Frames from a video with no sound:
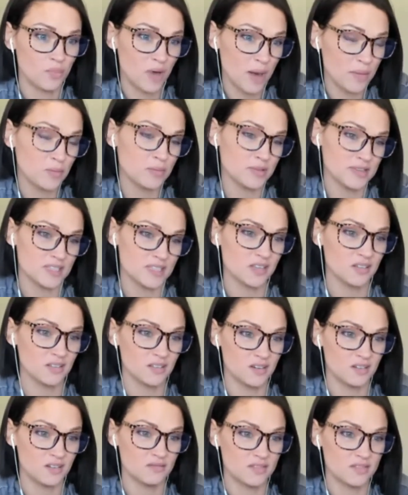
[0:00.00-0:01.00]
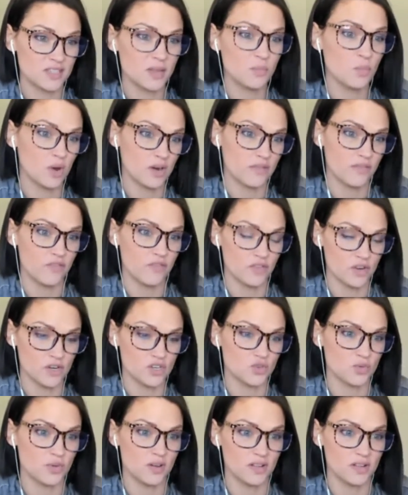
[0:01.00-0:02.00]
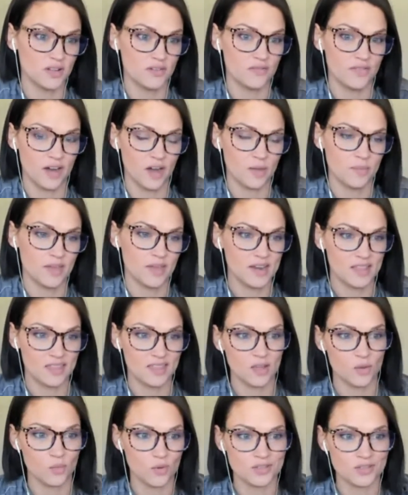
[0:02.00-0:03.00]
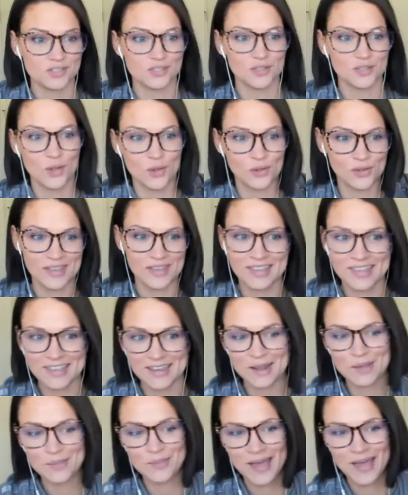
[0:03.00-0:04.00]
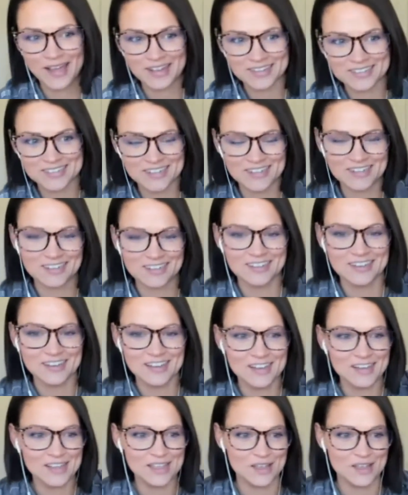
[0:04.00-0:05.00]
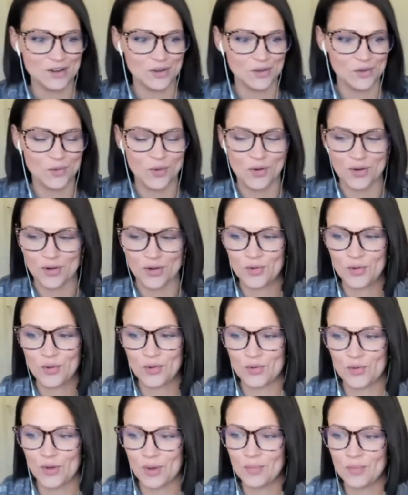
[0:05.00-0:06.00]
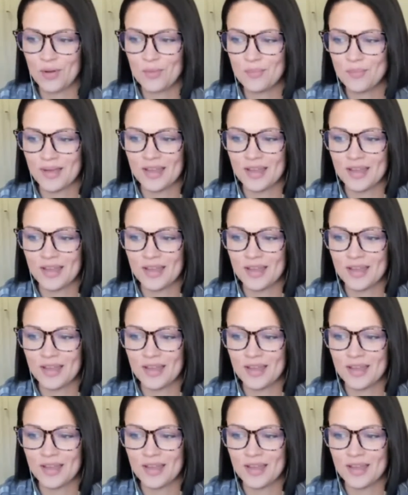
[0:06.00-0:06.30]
probably still in somewhat of a virtual environment. I think we're slowly getting back to, you know, quote unquote normal. Mm-hmm.